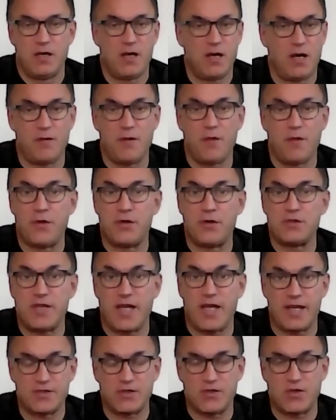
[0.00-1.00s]
And the third
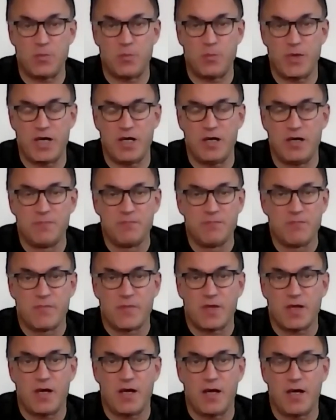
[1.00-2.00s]
text could be,
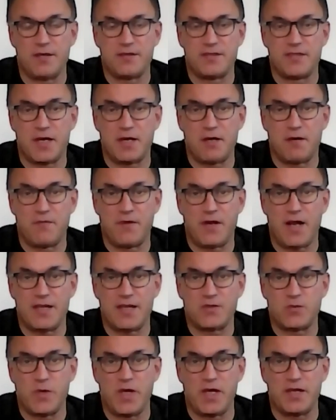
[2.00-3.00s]
instead of
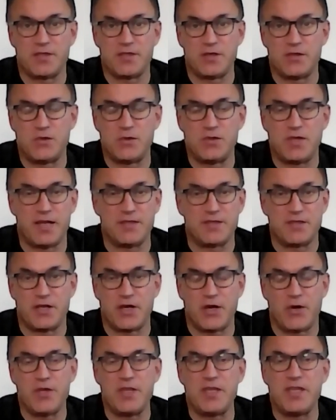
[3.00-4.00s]
last week's and 2 days
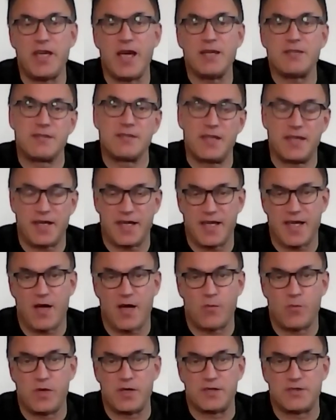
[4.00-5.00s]
ago, yesterday I
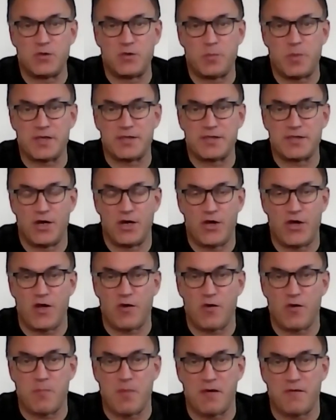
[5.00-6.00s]
was to Barcelona
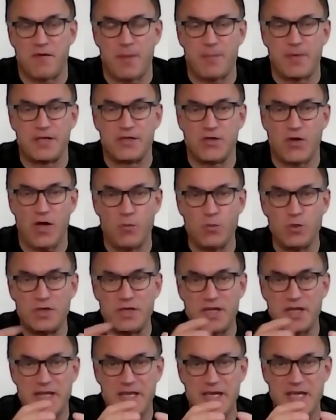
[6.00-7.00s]
with my family. So I would
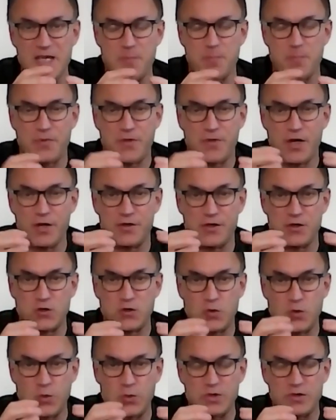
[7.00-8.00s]
keep the
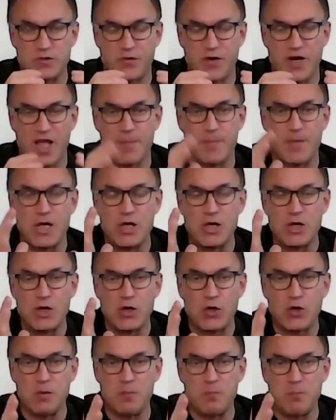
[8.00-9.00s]
discourse frame
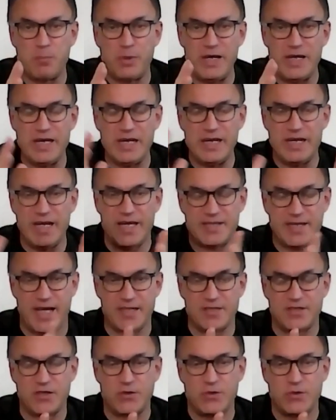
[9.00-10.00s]
completely
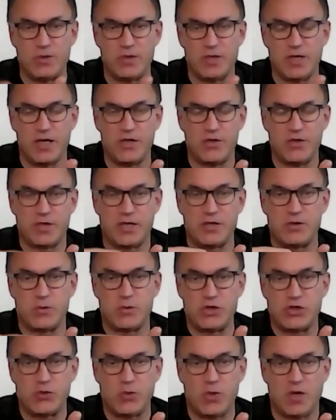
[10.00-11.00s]
identical in order to
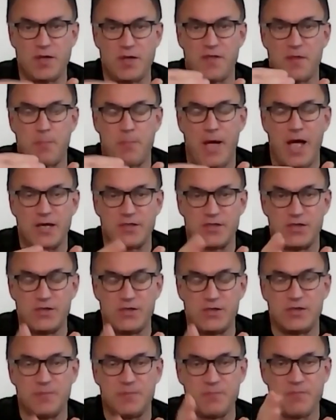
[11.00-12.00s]
ensure that the
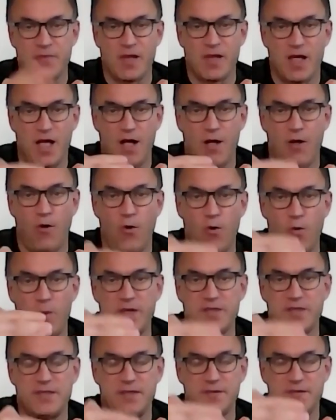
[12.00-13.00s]
patterns are
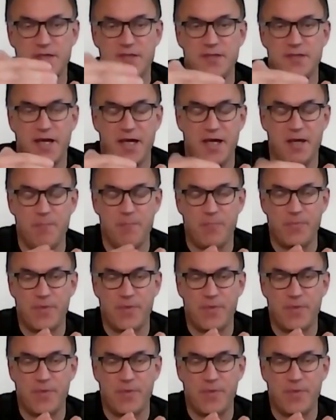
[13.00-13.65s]
always the same.